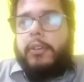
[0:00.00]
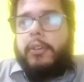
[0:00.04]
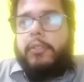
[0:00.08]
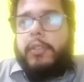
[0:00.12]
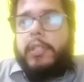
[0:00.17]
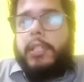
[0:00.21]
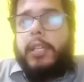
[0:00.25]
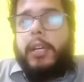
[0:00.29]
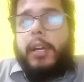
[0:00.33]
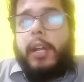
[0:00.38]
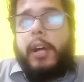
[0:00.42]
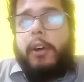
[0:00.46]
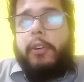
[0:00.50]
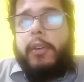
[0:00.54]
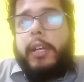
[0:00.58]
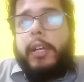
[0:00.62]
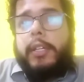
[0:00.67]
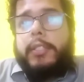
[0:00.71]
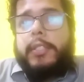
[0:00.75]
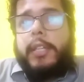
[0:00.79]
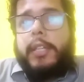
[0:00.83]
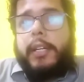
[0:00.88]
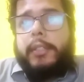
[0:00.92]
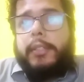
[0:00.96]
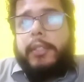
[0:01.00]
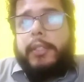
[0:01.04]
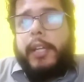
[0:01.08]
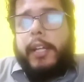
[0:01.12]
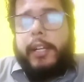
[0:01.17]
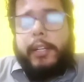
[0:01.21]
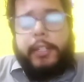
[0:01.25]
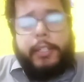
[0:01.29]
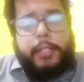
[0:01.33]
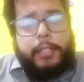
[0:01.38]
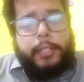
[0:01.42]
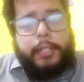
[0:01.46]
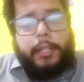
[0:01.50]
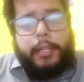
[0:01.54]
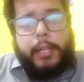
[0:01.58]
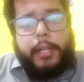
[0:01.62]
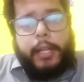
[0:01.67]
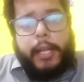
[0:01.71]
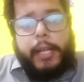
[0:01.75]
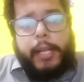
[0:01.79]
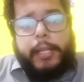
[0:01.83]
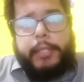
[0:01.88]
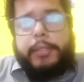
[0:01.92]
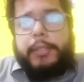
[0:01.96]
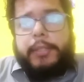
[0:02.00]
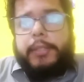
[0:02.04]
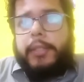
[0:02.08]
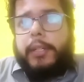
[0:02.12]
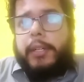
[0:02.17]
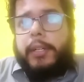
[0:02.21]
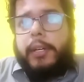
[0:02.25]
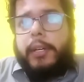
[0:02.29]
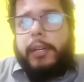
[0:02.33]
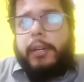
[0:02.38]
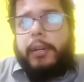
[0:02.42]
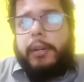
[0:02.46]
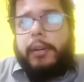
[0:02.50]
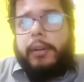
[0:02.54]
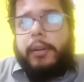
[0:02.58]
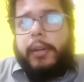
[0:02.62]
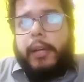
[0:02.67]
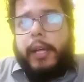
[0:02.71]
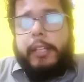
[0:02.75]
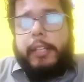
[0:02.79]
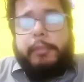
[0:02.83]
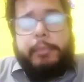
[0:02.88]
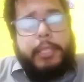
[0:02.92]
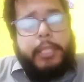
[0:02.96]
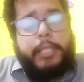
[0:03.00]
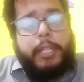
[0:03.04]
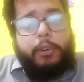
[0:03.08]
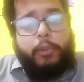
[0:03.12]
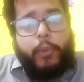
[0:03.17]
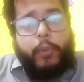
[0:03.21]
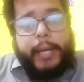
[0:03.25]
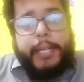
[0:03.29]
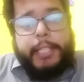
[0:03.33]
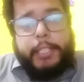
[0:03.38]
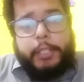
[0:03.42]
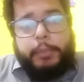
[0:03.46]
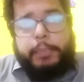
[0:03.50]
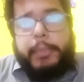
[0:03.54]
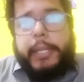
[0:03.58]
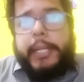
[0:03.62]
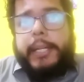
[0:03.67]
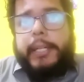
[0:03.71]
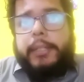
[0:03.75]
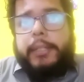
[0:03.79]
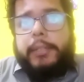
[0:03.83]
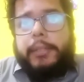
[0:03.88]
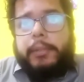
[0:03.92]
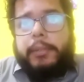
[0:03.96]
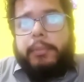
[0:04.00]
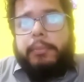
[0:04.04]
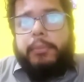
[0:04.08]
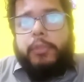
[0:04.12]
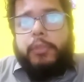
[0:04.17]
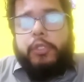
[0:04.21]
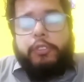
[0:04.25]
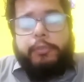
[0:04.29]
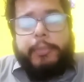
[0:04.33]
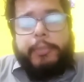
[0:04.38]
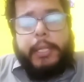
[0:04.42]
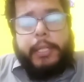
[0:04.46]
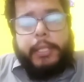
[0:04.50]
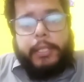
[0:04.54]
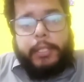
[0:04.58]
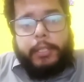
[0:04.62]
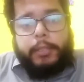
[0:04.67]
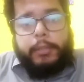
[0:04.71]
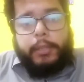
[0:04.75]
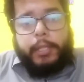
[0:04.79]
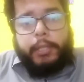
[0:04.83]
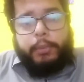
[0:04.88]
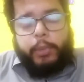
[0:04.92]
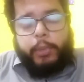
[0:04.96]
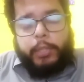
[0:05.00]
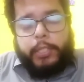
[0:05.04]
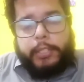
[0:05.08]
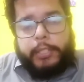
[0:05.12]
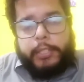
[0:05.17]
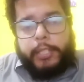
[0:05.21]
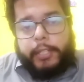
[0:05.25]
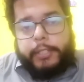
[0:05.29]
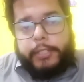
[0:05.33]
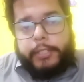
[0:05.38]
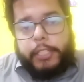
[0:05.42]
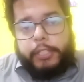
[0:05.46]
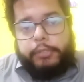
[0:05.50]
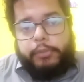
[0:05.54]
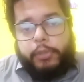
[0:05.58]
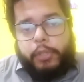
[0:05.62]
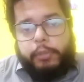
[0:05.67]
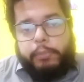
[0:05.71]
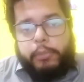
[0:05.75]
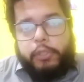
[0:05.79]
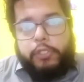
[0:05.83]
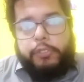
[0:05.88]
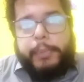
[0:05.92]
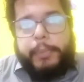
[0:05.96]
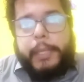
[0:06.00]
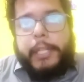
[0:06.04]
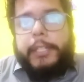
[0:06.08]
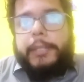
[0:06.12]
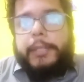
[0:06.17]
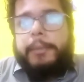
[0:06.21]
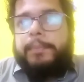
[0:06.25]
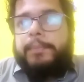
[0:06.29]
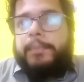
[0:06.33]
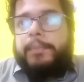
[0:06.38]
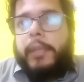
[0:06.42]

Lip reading: With the Rowlatt Satyagraha has been a widespread movement. It was a successful movement.